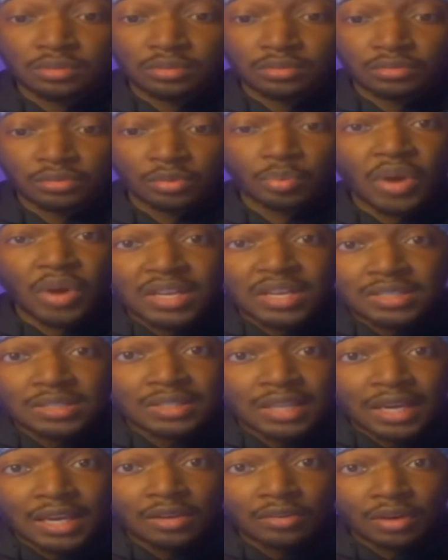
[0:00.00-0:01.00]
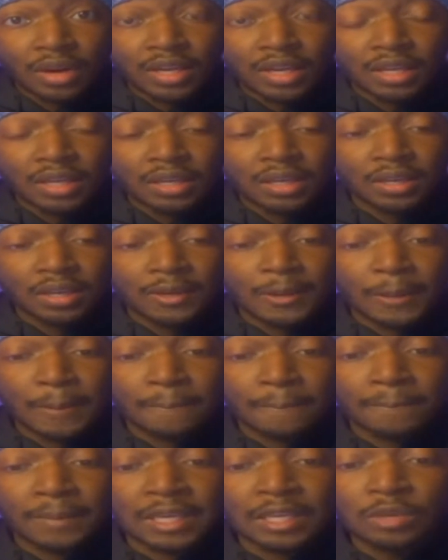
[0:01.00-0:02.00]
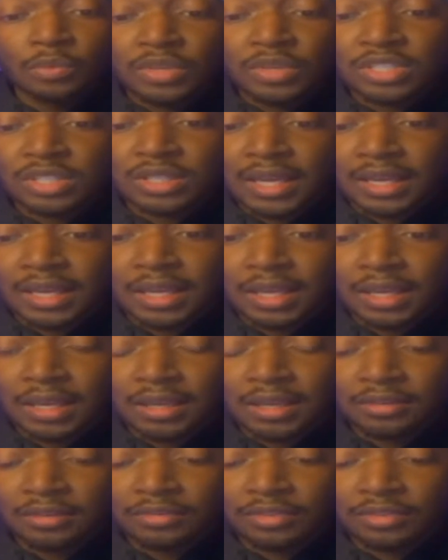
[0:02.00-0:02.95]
the present day, right? He went to that cave,